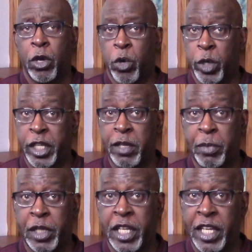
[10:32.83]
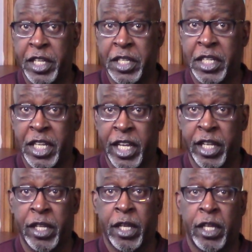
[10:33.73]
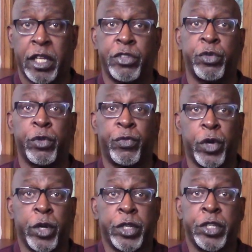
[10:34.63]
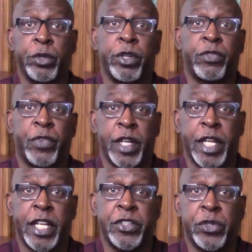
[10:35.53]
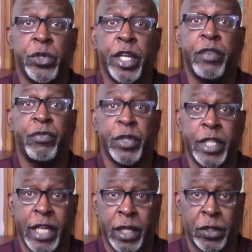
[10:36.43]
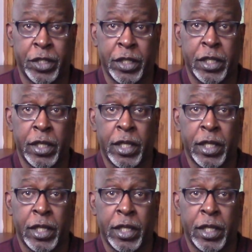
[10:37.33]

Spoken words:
or keeping hidden debt is referred to as financial infidelity,